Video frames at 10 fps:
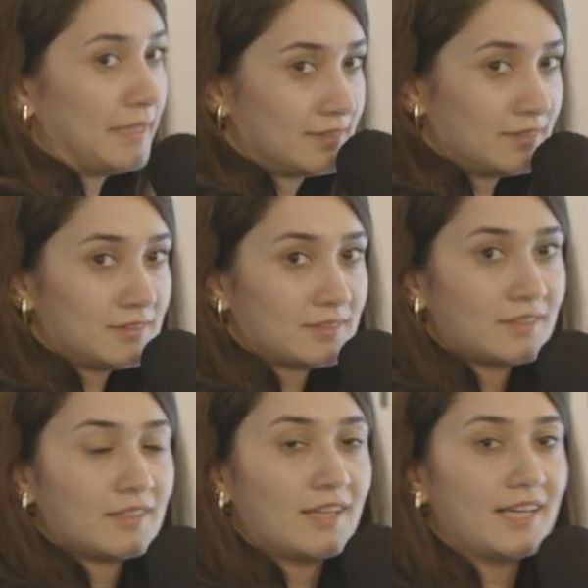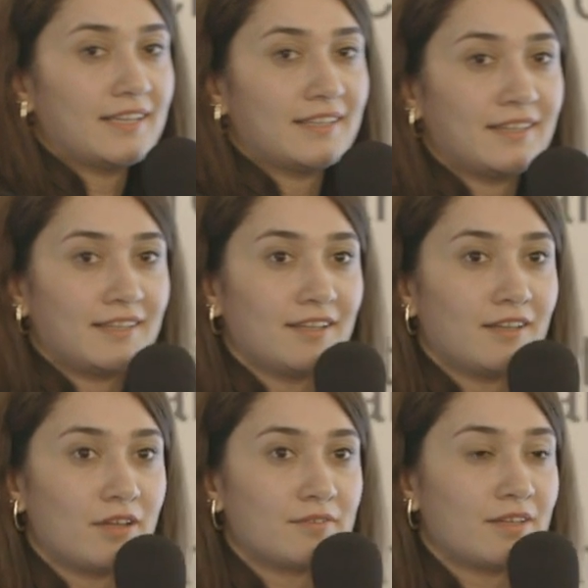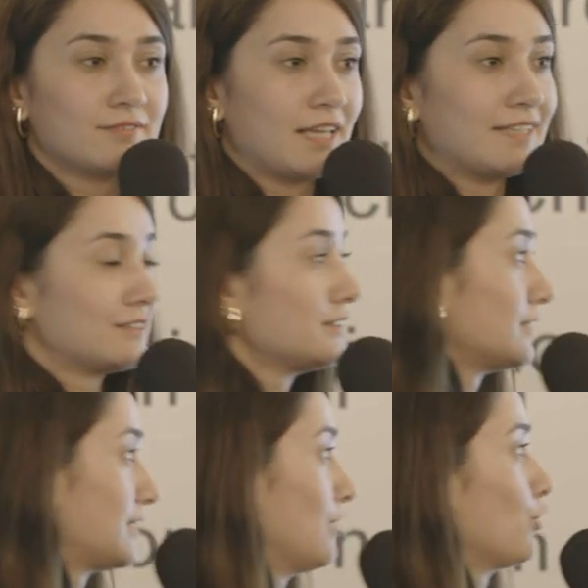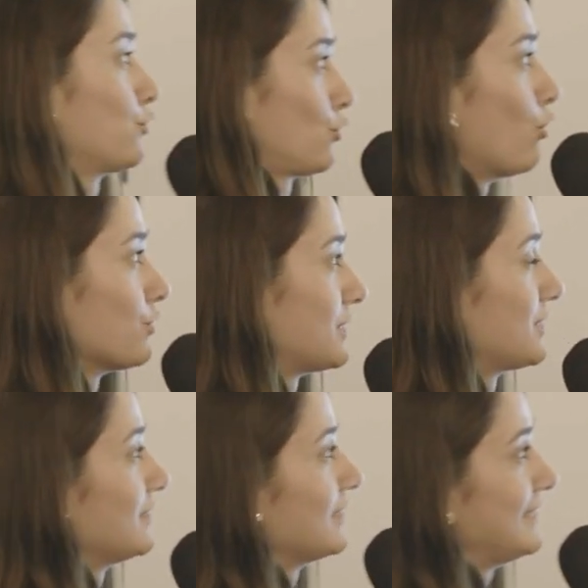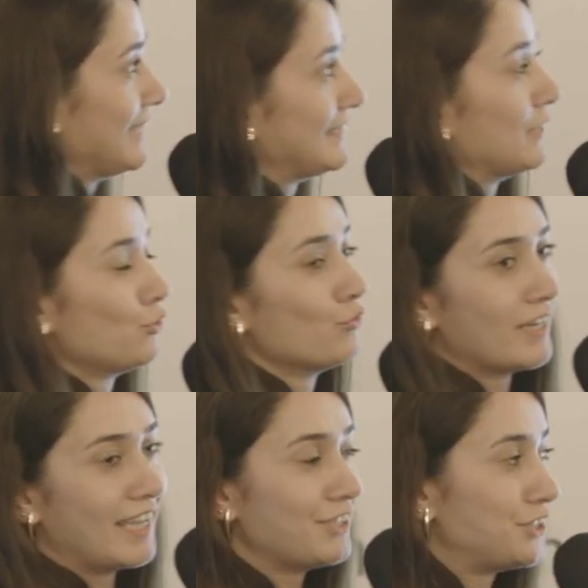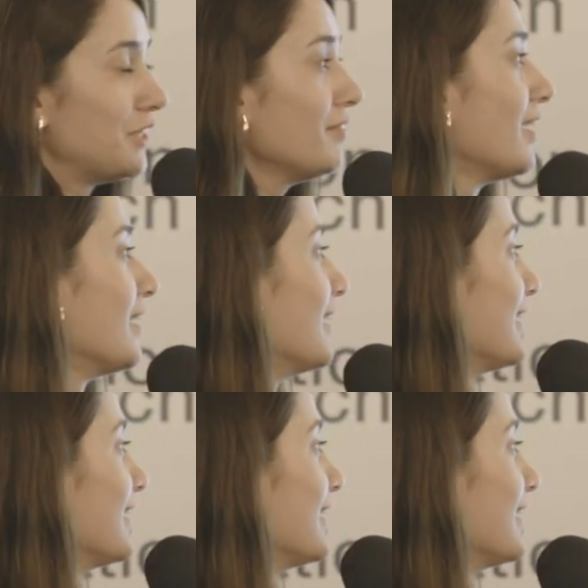better, as kind of considering the things that you want to achieve.